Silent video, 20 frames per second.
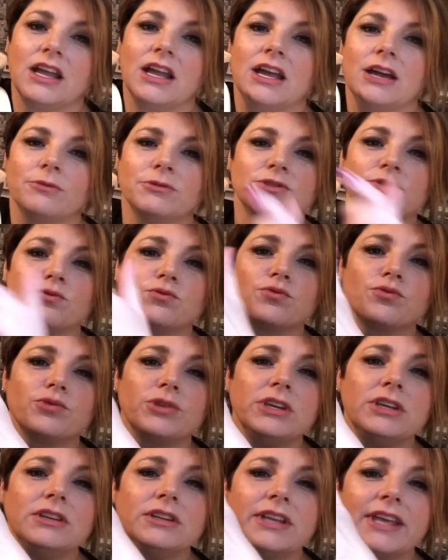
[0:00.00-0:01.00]
I was
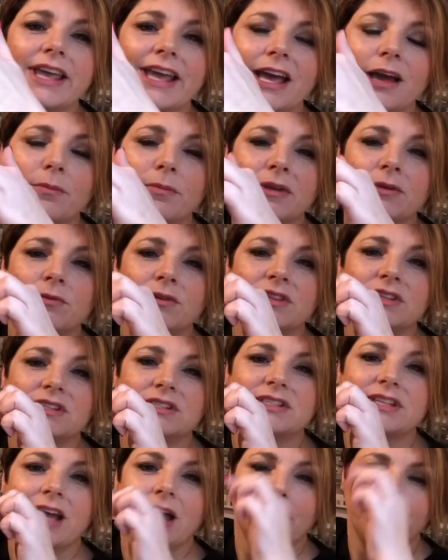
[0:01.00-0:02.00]
really happy with
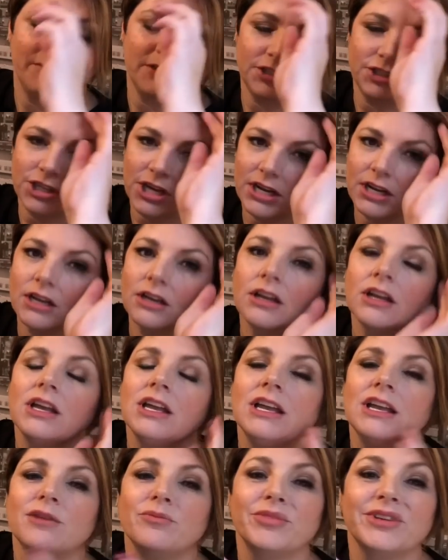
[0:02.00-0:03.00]
this top vachetta,
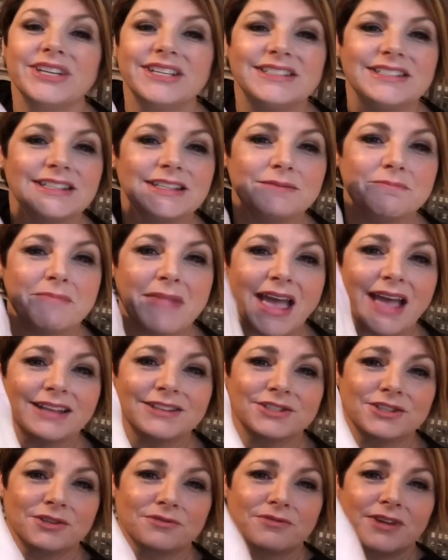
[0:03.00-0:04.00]
but it didn't
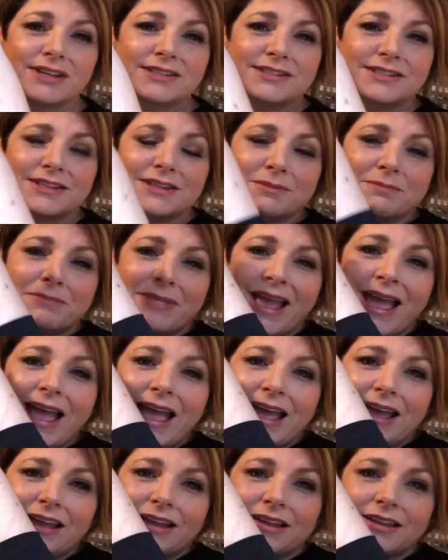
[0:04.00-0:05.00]
match the rest of the
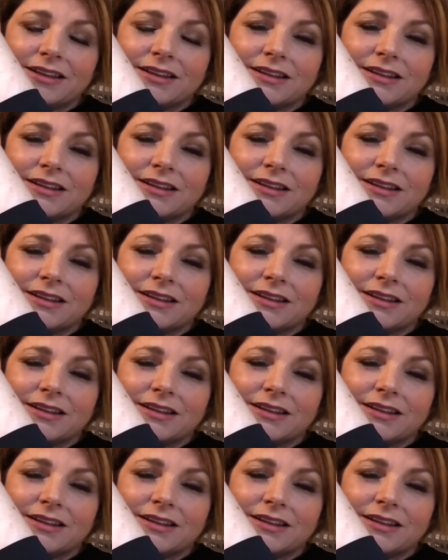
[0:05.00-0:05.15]
bag.